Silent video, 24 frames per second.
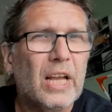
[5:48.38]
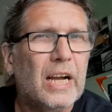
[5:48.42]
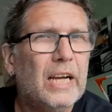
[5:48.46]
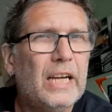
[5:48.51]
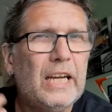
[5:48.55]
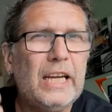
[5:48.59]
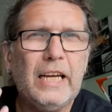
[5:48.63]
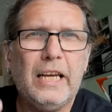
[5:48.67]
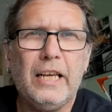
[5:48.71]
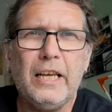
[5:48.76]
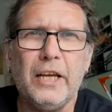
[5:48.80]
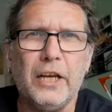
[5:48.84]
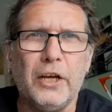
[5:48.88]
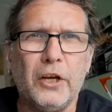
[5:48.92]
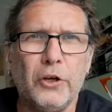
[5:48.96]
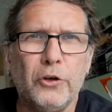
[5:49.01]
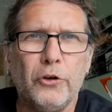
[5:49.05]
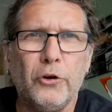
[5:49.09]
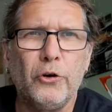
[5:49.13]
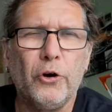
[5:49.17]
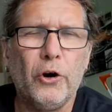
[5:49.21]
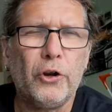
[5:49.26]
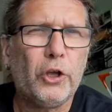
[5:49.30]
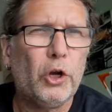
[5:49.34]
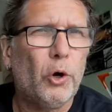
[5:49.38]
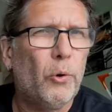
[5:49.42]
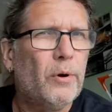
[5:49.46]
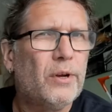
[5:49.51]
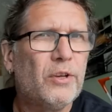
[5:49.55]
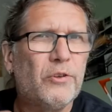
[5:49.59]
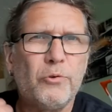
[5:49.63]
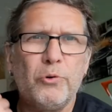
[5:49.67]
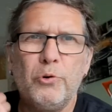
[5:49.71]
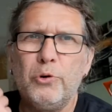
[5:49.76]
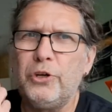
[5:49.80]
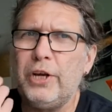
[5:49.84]
healing. You're not going
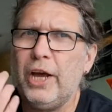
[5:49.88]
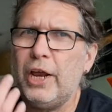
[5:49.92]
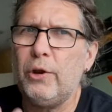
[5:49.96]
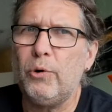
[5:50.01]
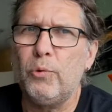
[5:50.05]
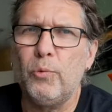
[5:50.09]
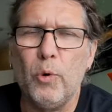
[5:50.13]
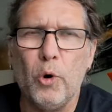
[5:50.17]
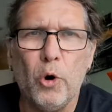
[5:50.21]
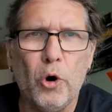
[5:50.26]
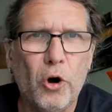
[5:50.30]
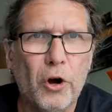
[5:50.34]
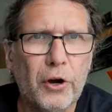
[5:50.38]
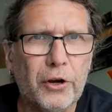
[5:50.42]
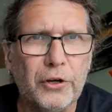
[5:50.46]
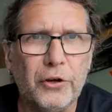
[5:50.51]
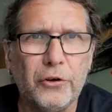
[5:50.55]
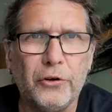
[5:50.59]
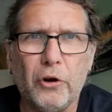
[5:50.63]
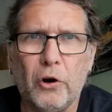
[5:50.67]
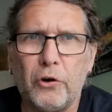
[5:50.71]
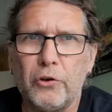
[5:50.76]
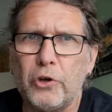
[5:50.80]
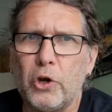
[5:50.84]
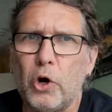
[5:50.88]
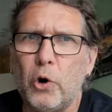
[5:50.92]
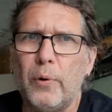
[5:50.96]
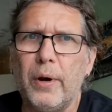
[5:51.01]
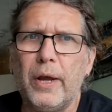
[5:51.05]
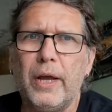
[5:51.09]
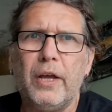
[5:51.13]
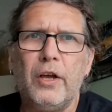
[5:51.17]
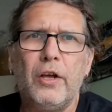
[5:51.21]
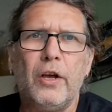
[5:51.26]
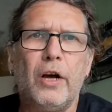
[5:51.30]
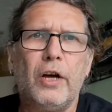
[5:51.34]
through shadow work. You're not
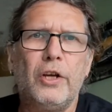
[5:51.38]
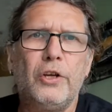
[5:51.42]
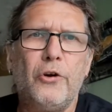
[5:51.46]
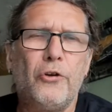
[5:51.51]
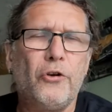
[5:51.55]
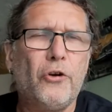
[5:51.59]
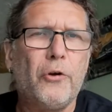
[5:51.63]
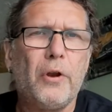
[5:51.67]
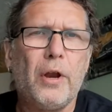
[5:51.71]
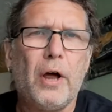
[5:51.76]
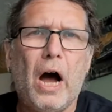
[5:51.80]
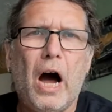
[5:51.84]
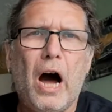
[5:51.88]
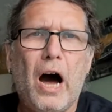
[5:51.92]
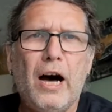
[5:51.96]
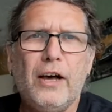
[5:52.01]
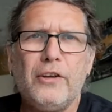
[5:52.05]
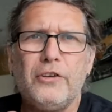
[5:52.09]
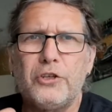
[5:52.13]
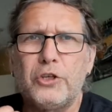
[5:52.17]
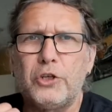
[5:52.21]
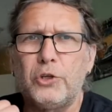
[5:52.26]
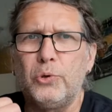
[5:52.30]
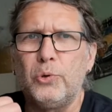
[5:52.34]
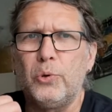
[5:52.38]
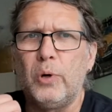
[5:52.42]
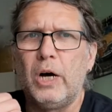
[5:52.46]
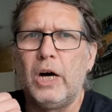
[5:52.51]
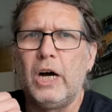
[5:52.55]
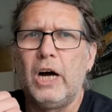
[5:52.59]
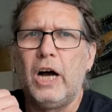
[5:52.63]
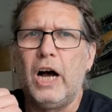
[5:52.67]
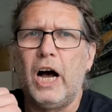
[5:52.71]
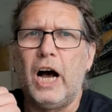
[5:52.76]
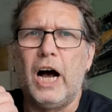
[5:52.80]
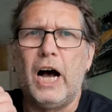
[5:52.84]
asked to
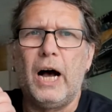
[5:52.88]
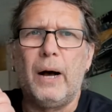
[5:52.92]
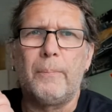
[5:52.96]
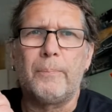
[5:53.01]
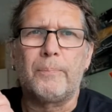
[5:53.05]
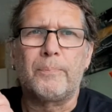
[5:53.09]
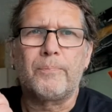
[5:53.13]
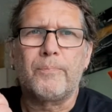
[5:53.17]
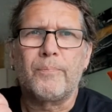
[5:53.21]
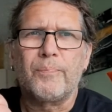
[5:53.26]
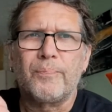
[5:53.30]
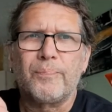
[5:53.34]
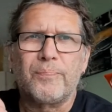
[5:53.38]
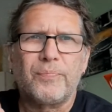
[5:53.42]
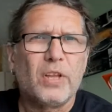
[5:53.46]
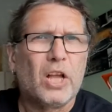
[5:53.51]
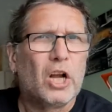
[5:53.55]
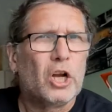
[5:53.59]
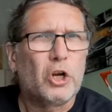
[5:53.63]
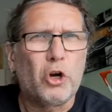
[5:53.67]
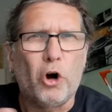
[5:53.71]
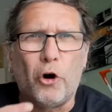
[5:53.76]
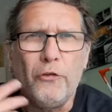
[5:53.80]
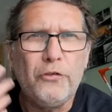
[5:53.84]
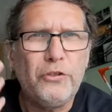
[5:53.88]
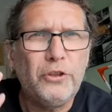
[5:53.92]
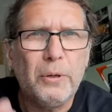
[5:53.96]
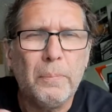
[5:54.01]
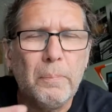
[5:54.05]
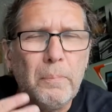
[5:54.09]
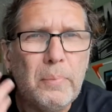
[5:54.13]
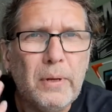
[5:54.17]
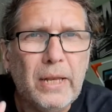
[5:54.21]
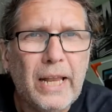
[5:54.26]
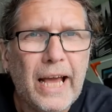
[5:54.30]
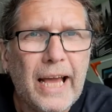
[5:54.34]

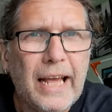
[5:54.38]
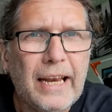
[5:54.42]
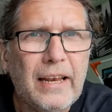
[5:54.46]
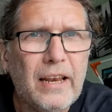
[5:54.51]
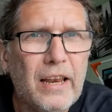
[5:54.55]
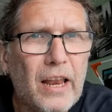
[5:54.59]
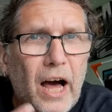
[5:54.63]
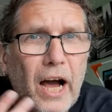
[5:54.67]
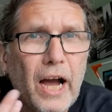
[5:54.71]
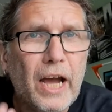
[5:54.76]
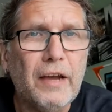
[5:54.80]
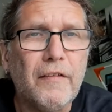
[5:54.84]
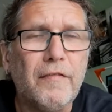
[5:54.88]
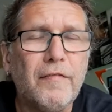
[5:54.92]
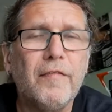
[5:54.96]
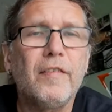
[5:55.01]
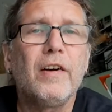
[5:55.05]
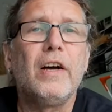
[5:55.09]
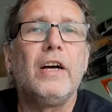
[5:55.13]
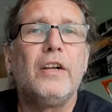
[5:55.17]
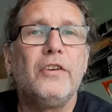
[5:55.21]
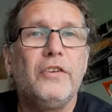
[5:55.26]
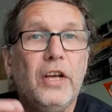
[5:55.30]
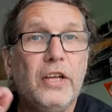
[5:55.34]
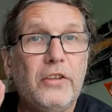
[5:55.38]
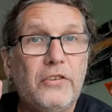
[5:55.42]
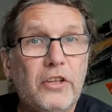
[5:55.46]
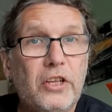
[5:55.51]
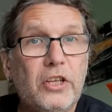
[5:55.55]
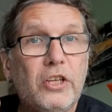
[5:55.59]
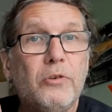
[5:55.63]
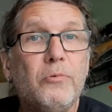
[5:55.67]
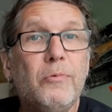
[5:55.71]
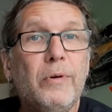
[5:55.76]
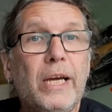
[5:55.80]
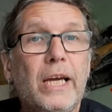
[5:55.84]
contemplate life. This
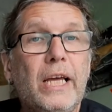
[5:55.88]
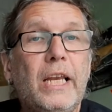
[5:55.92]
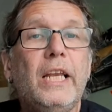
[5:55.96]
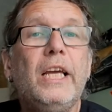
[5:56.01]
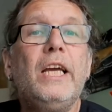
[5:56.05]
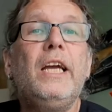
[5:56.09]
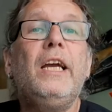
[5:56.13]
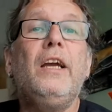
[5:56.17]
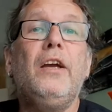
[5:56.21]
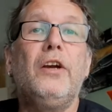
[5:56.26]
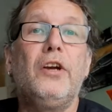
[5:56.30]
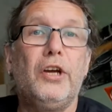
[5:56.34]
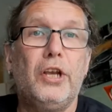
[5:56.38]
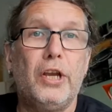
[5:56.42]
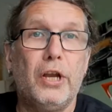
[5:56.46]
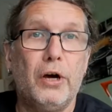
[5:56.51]
is really,